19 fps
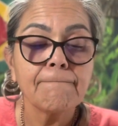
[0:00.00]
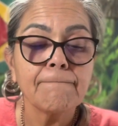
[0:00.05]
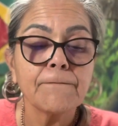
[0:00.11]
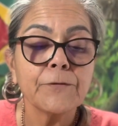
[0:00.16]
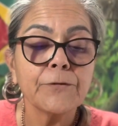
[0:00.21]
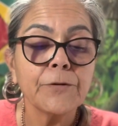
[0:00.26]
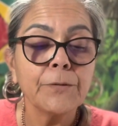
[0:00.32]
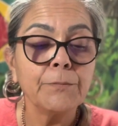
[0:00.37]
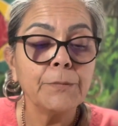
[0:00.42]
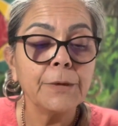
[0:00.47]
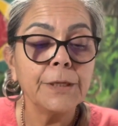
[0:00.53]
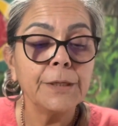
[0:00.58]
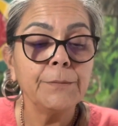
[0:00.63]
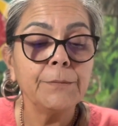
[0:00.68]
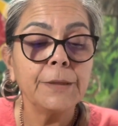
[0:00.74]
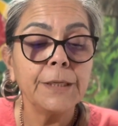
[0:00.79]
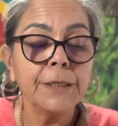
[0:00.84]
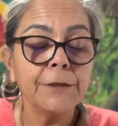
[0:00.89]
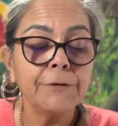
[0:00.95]
Somebody
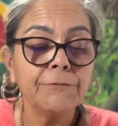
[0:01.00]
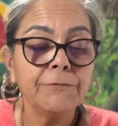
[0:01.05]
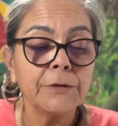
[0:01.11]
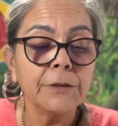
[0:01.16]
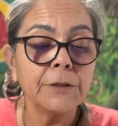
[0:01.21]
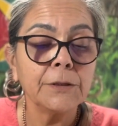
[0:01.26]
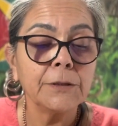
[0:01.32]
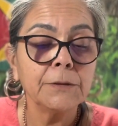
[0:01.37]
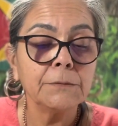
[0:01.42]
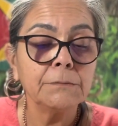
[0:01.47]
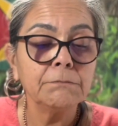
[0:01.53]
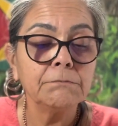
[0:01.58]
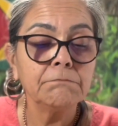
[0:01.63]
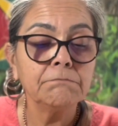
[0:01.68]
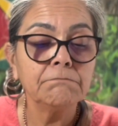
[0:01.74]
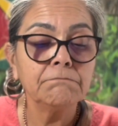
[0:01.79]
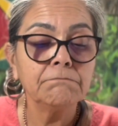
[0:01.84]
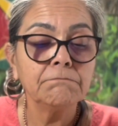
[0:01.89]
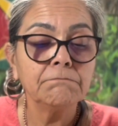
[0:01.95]
might have
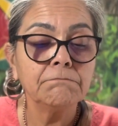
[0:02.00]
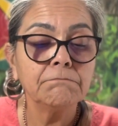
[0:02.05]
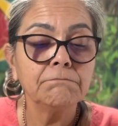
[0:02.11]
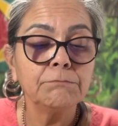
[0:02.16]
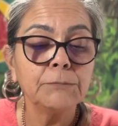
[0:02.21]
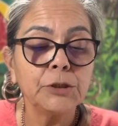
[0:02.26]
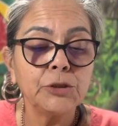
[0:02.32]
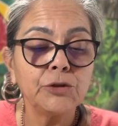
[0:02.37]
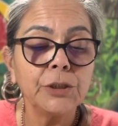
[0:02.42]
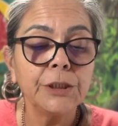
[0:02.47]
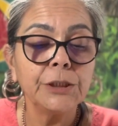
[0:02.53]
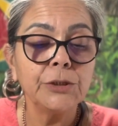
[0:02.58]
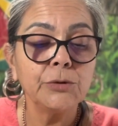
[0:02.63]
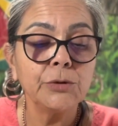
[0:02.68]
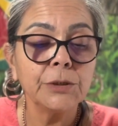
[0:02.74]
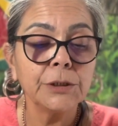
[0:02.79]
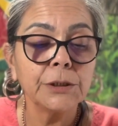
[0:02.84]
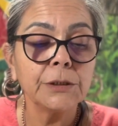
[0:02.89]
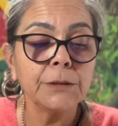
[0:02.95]
um, betrayed you
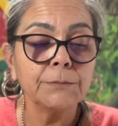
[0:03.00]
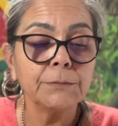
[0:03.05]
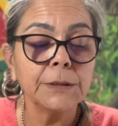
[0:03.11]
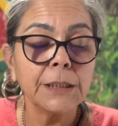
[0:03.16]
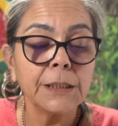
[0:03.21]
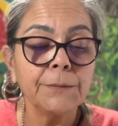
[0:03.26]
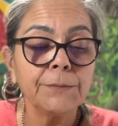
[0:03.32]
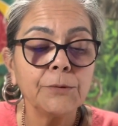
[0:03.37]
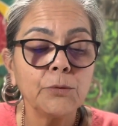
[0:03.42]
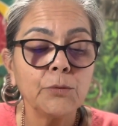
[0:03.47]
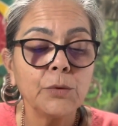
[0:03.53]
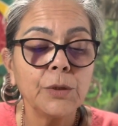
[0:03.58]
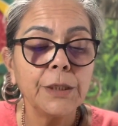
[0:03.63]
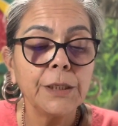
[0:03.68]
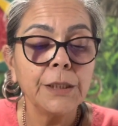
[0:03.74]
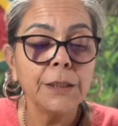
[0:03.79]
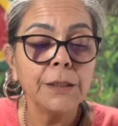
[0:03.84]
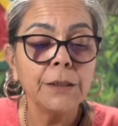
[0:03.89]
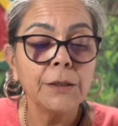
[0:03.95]
in some type of
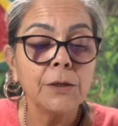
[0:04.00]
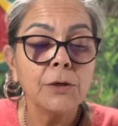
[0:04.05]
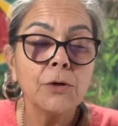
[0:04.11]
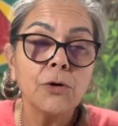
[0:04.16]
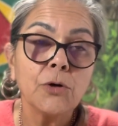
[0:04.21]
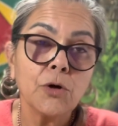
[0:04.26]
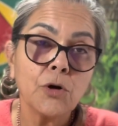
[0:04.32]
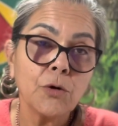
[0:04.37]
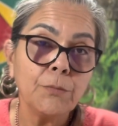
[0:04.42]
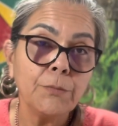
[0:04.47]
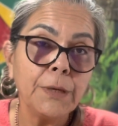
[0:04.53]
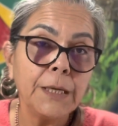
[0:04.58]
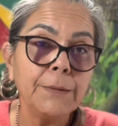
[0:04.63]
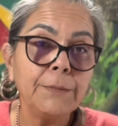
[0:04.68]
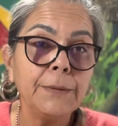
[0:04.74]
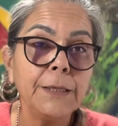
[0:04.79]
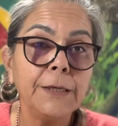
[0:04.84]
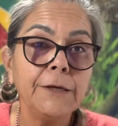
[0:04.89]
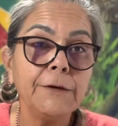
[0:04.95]
way or
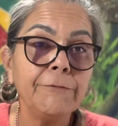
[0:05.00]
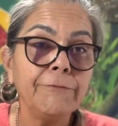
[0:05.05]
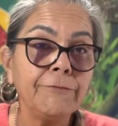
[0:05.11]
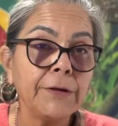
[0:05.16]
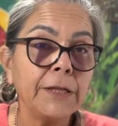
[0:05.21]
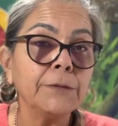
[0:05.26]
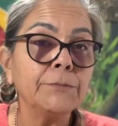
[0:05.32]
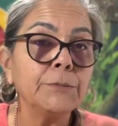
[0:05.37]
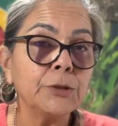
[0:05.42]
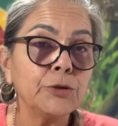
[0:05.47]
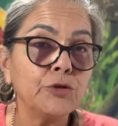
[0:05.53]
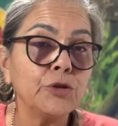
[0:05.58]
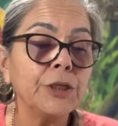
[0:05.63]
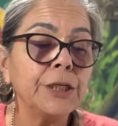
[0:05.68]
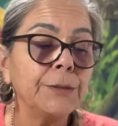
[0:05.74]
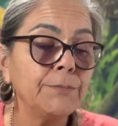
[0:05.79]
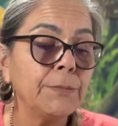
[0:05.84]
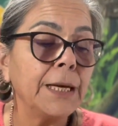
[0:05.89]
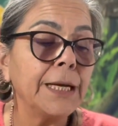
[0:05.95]
maybe felt
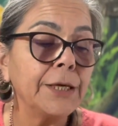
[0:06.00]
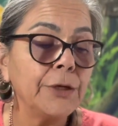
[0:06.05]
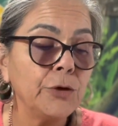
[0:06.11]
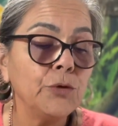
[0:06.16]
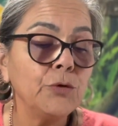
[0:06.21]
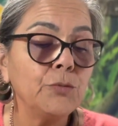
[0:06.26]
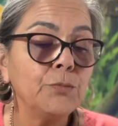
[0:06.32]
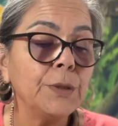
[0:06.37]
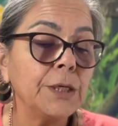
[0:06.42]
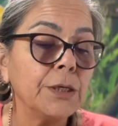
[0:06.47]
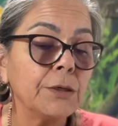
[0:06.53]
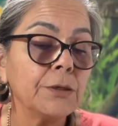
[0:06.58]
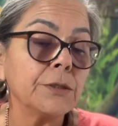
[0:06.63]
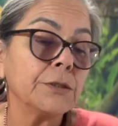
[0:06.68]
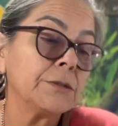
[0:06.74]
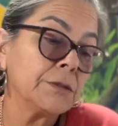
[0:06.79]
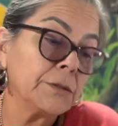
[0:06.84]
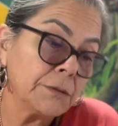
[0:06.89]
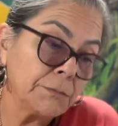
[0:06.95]
betrayed by you
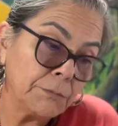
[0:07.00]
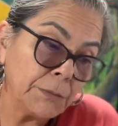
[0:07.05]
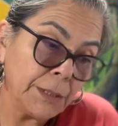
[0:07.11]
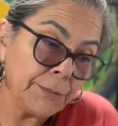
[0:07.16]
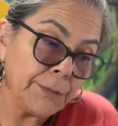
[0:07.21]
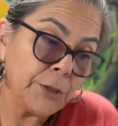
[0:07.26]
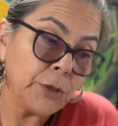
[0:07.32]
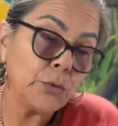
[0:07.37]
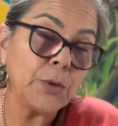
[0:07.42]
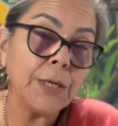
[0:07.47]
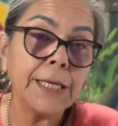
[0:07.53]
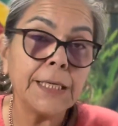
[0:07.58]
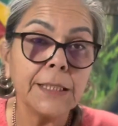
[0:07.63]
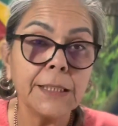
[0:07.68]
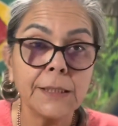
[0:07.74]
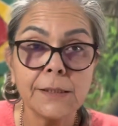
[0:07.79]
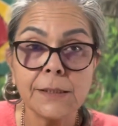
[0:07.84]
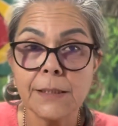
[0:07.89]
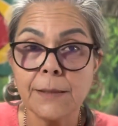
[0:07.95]
because maybe you
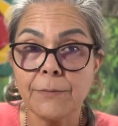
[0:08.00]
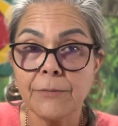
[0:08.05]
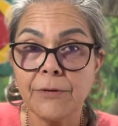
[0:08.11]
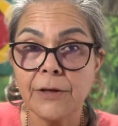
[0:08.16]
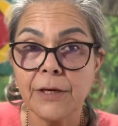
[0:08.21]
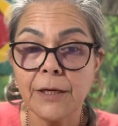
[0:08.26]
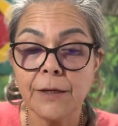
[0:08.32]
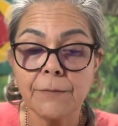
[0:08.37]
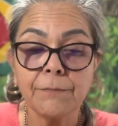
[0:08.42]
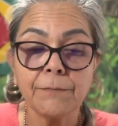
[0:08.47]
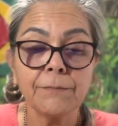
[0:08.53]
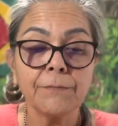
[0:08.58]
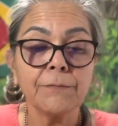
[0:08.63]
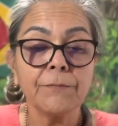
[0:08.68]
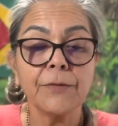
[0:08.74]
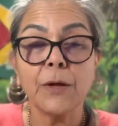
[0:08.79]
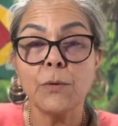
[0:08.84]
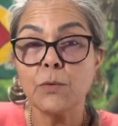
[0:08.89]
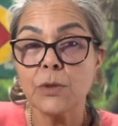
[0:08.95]
ended something
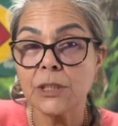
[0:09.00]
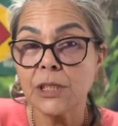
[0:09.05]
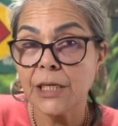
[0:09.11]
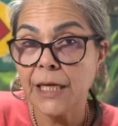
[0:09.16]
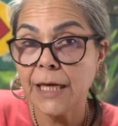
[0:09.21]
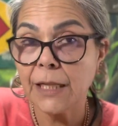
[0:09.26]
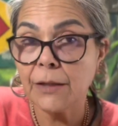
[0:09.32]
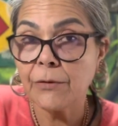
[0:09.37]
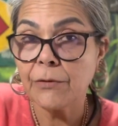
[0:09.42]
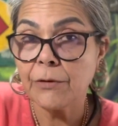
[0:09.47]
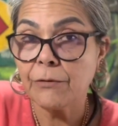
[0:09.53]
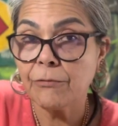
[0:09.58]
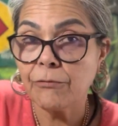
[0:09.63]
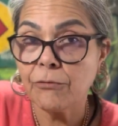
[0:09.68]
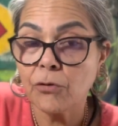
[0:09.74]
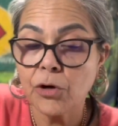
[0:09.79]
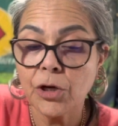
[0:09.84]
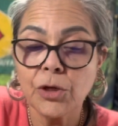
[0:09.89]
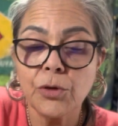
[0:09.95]
that was unhealthy
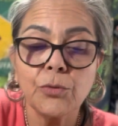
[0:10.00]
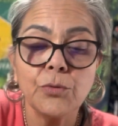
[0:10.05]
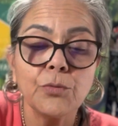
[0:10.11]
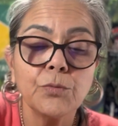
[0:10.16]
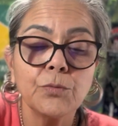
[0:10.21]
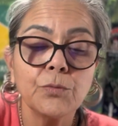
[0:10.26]
for you.